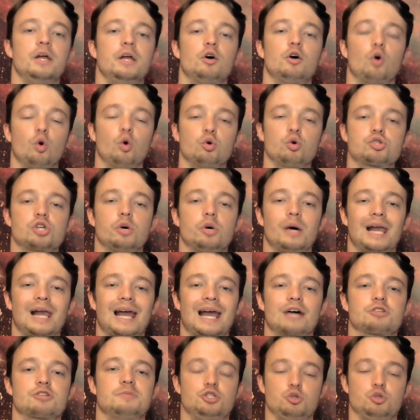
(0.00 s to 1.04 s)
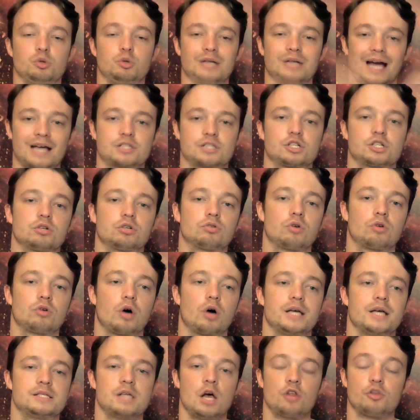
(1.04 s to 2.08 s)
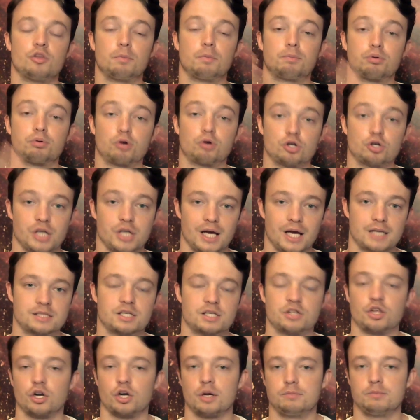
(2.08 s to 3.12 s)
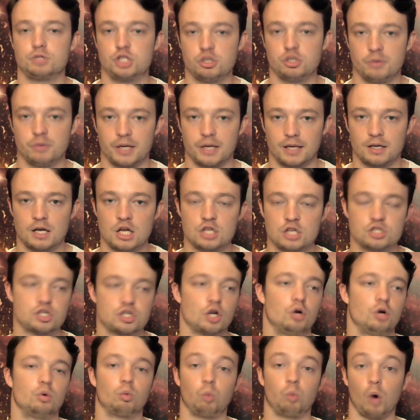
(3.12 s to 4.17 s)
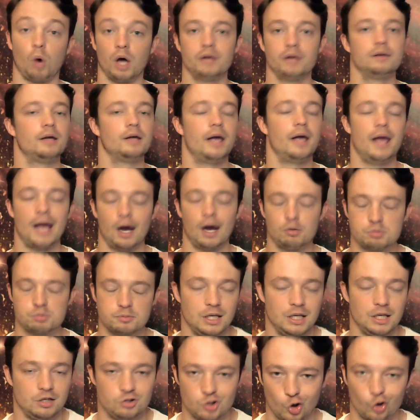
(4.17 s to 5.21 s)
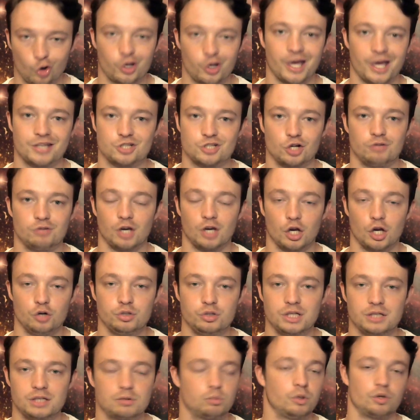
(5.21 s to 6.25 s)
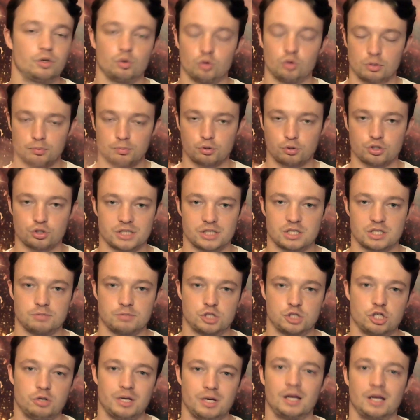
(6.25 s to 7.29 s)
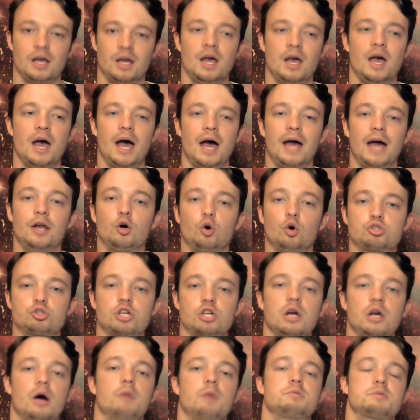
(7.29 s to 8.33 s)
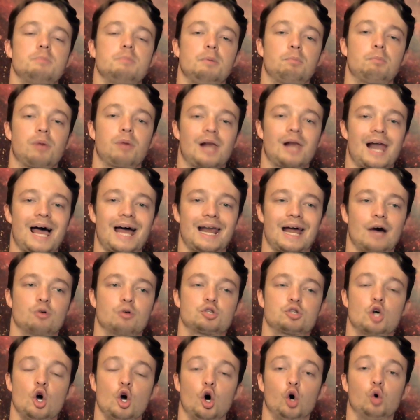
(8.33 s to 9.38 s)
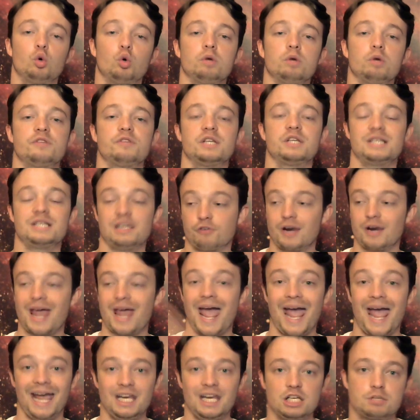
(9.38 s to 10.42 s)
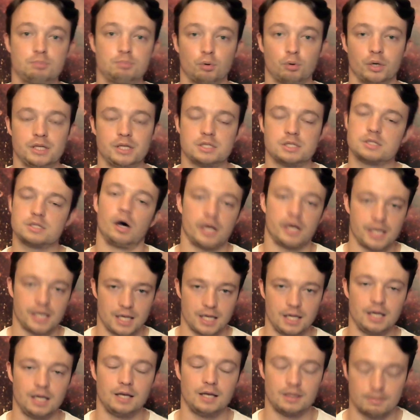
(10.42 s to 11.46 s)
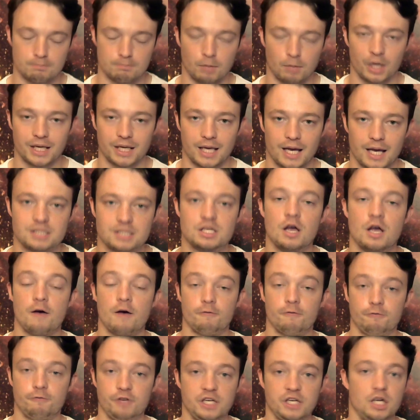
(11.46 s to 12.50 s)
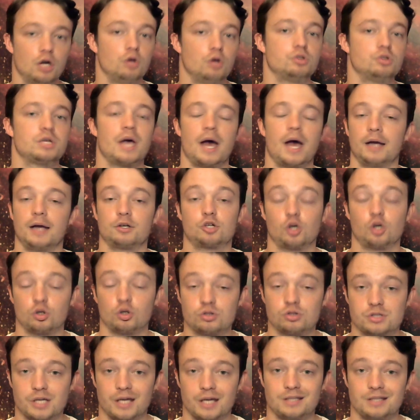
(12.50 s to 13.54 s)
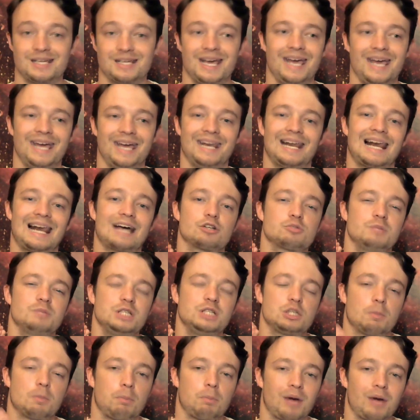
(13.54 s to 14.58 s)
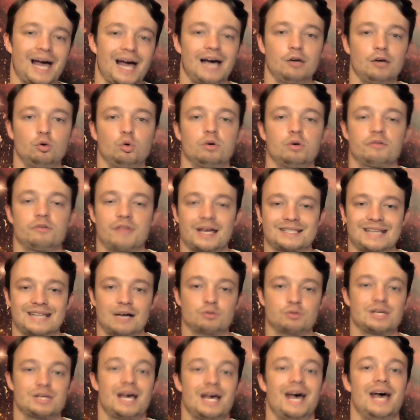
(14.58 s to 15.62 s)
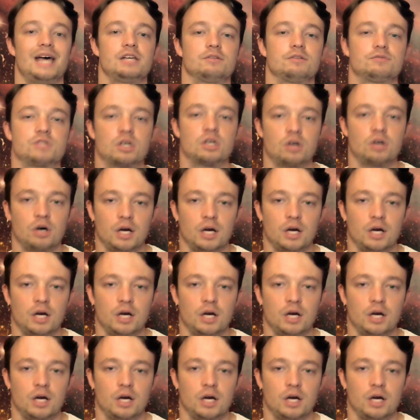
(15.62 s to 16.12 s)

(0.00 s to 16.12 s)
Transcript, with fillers: But it also allows me to categorize the projects that I'm doing. So one, it helps me not get overloaded with all the projects I'm doing, and it also helps me plan out all of the different endpoints, i.e. in my case, videos and content. It allows me to plan all of that out ahead of